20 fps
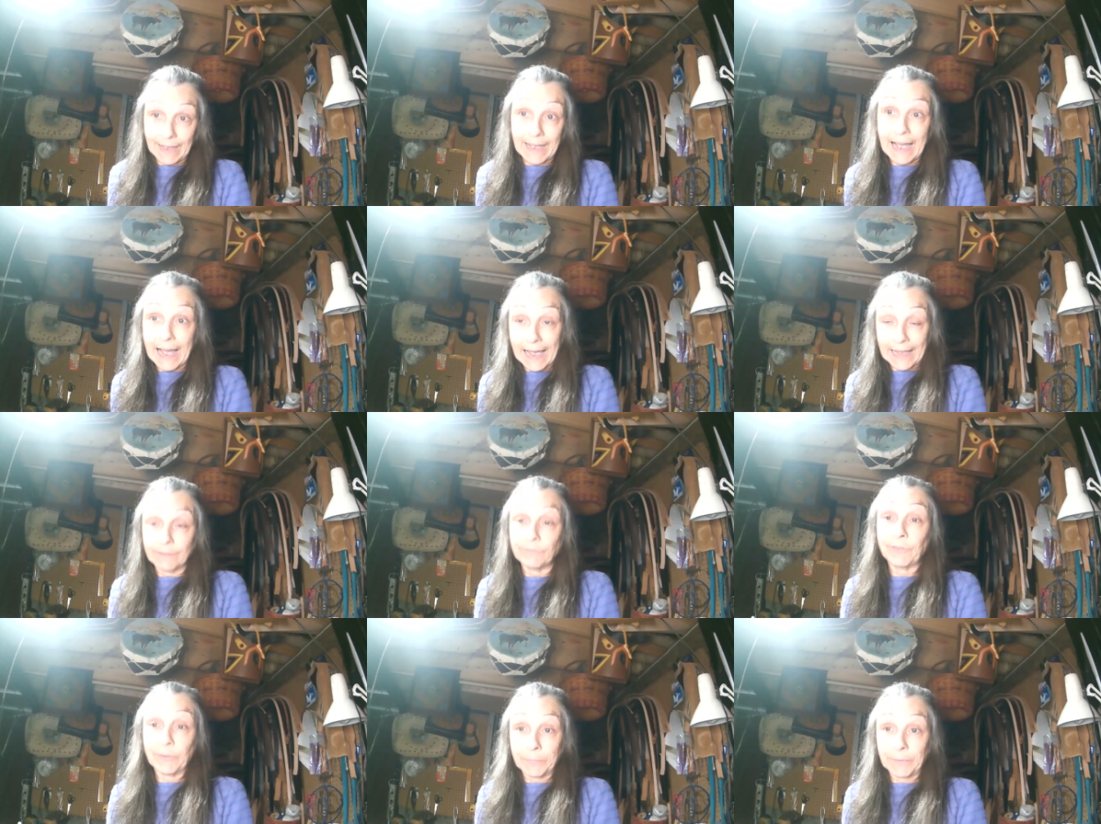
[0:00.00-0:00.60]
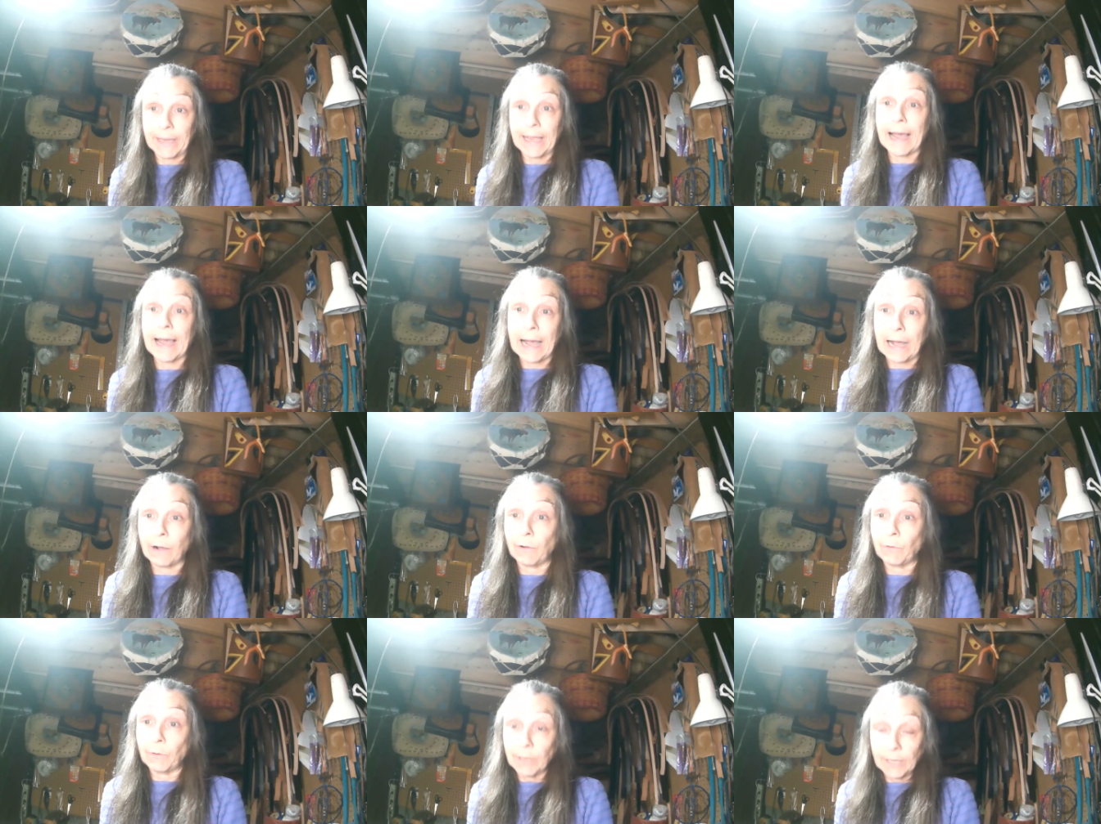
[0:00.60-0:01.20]
hide from the
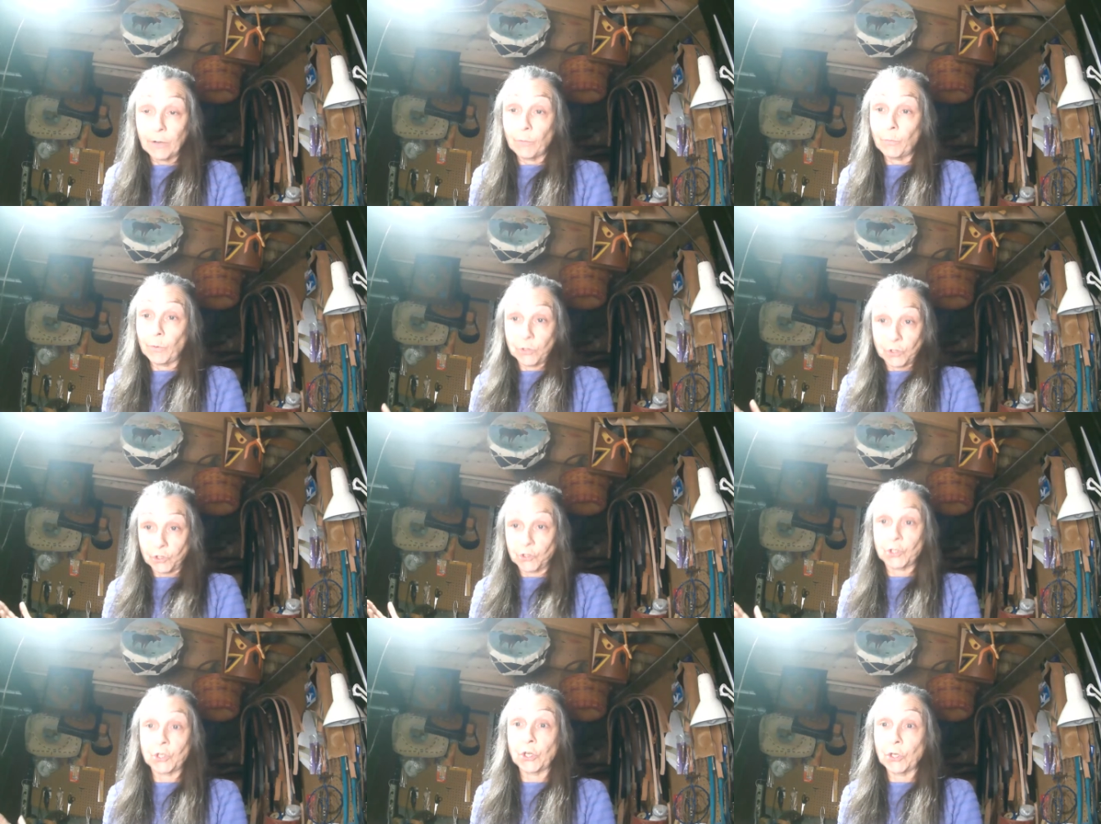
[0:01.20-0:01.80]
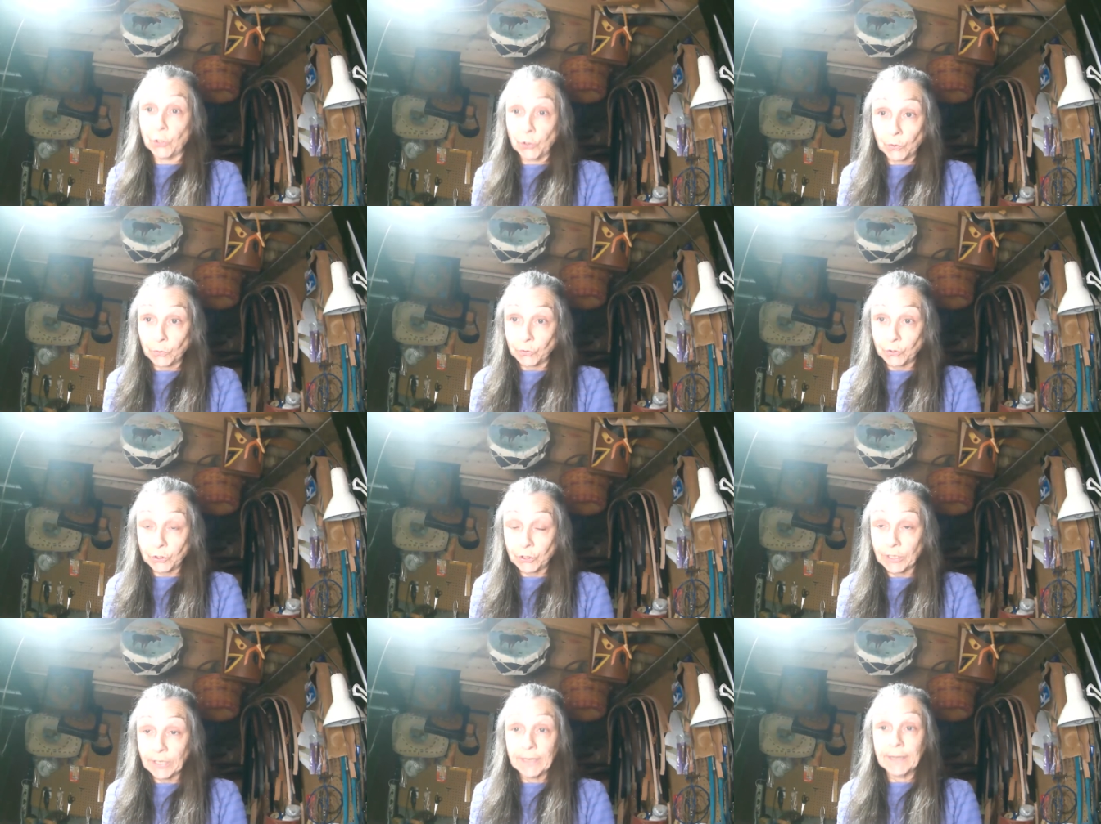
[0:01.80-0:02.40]
cow, which is
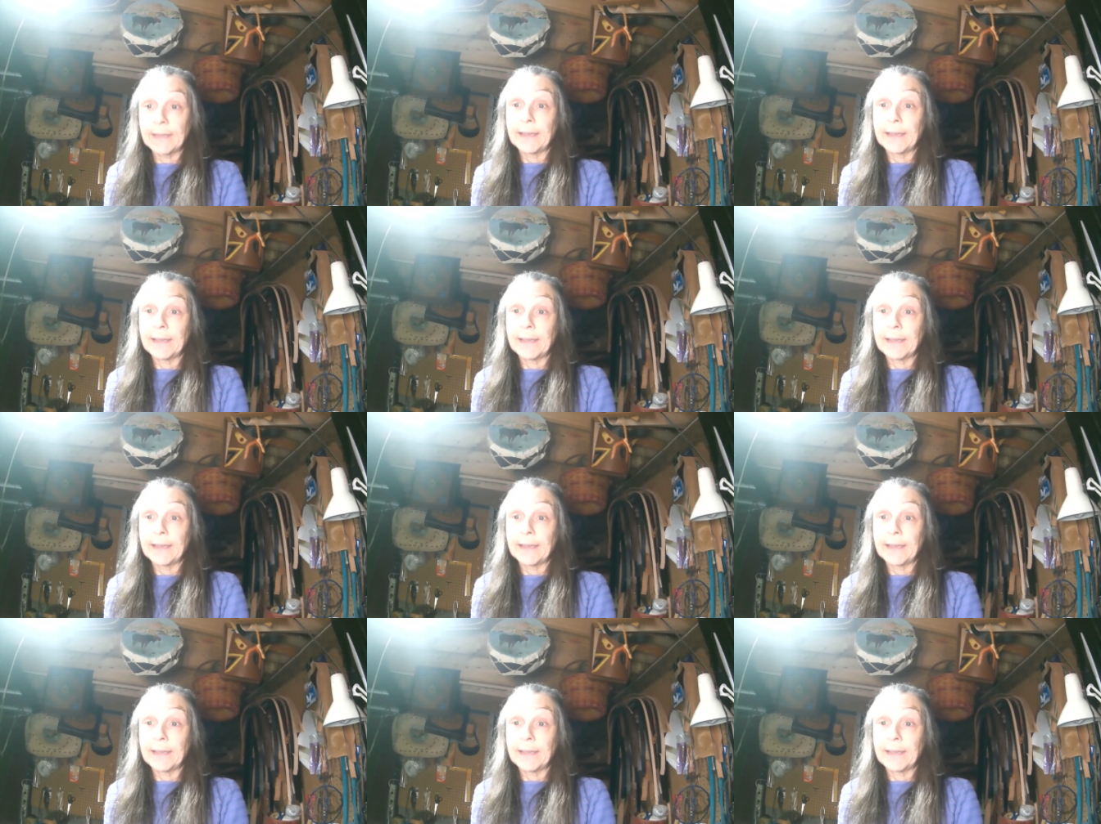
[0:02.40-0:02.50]
huge.